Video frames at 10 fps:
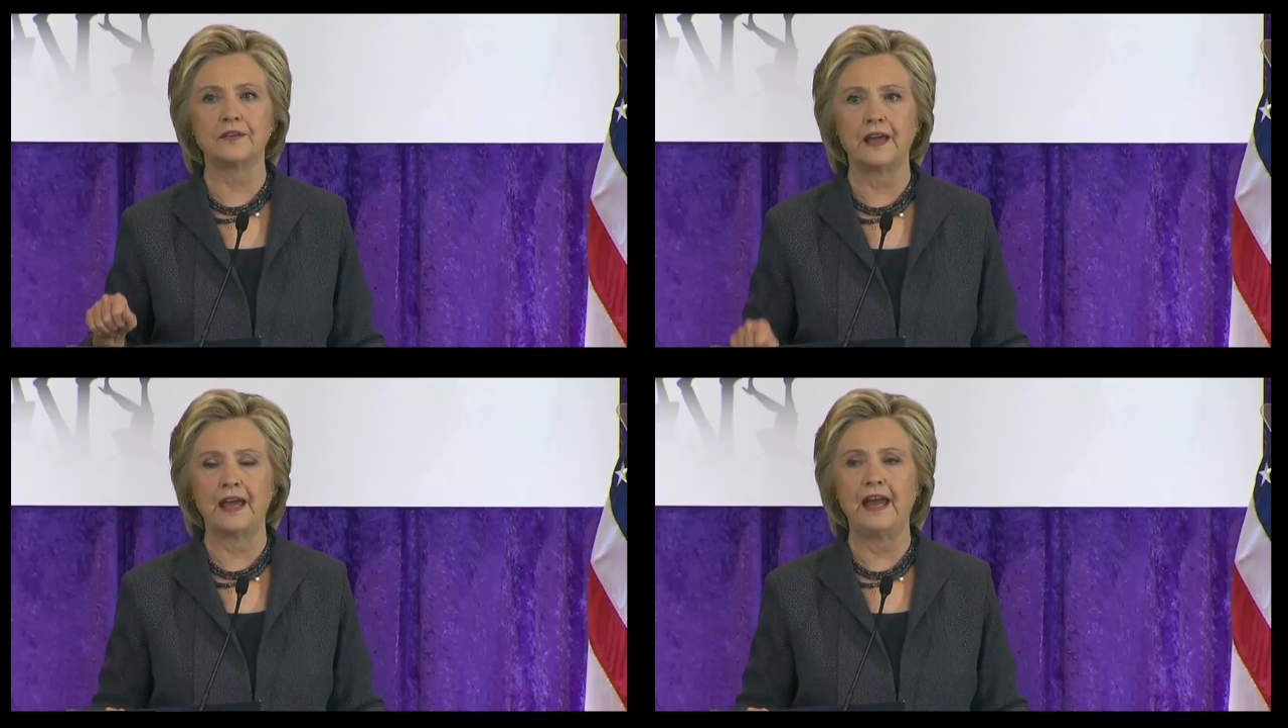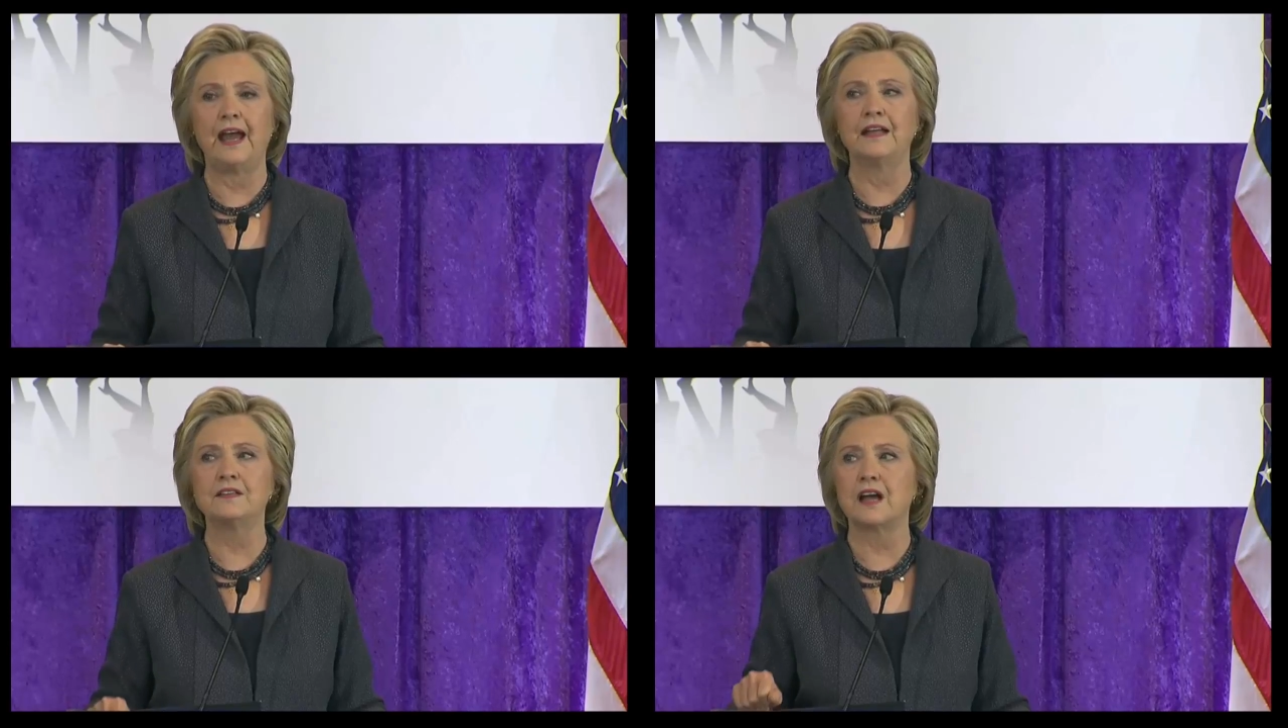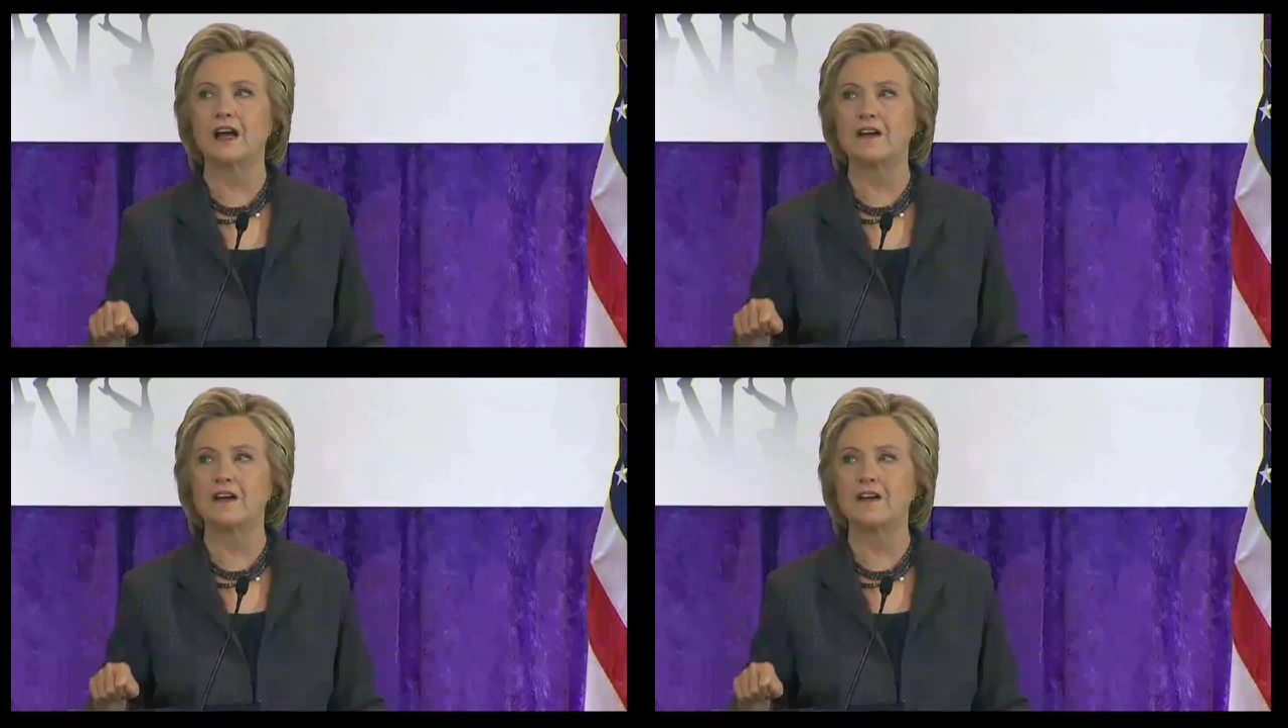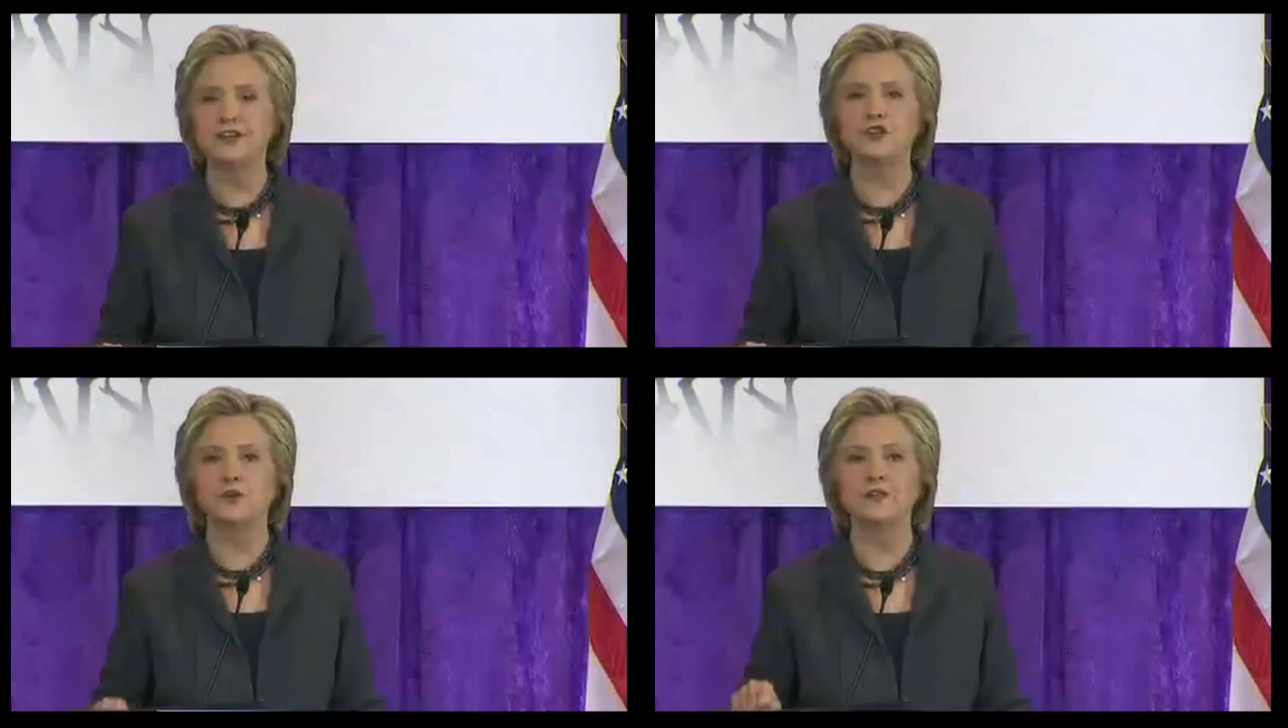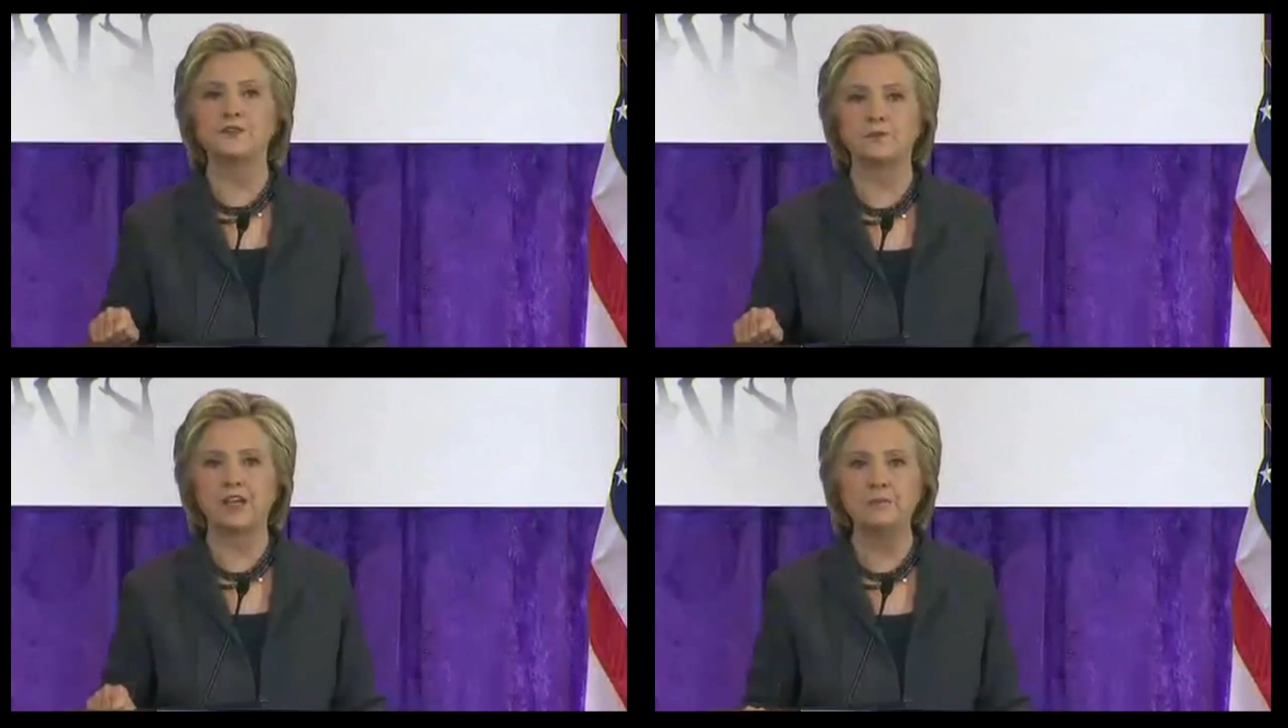of the hands of
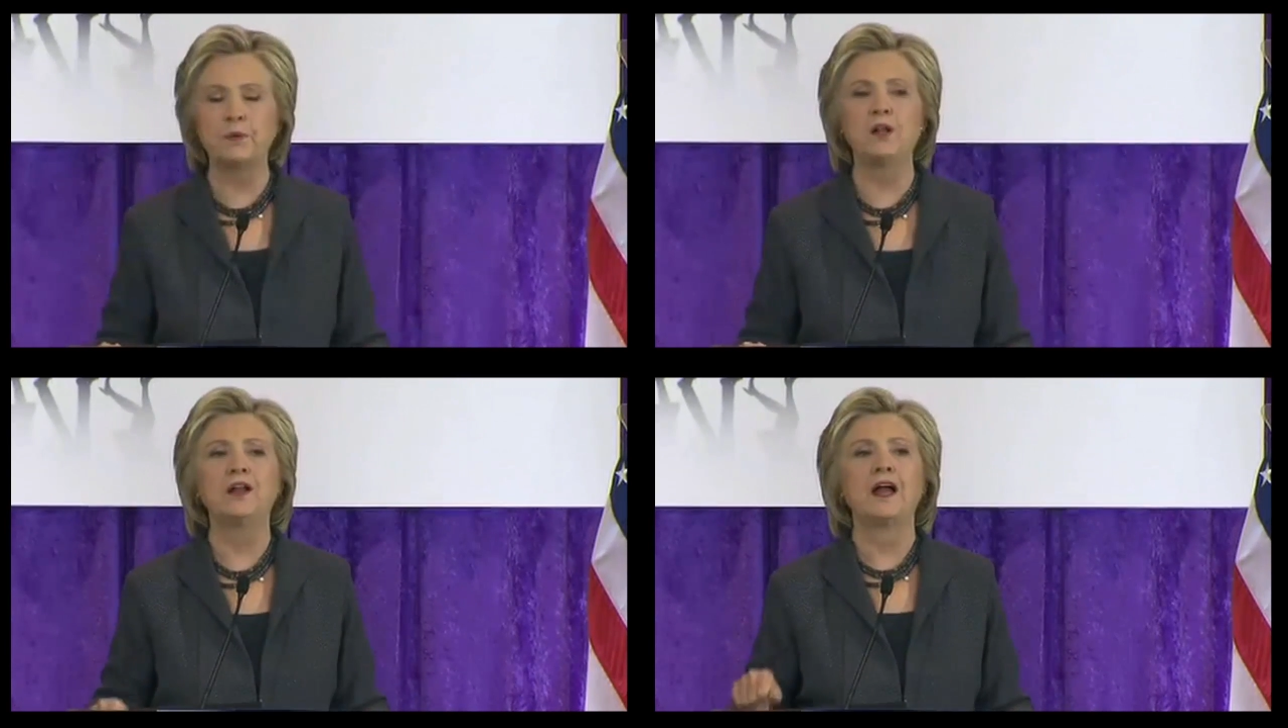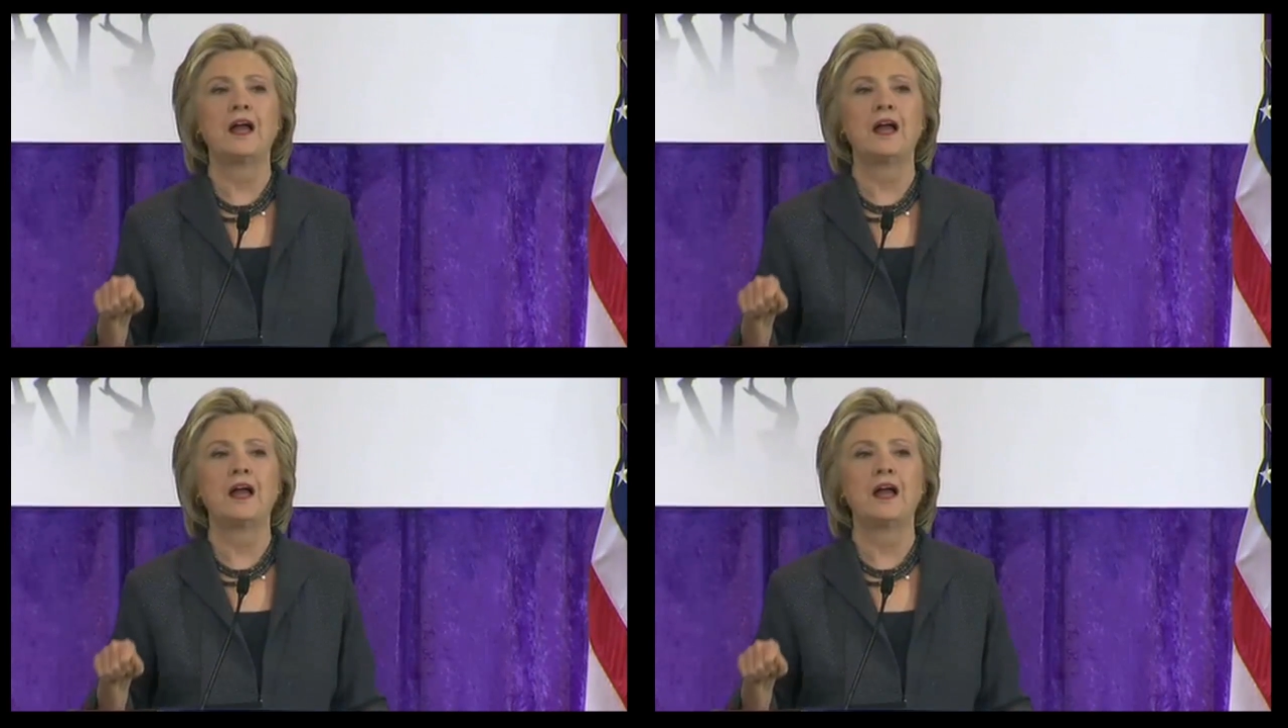dangerous people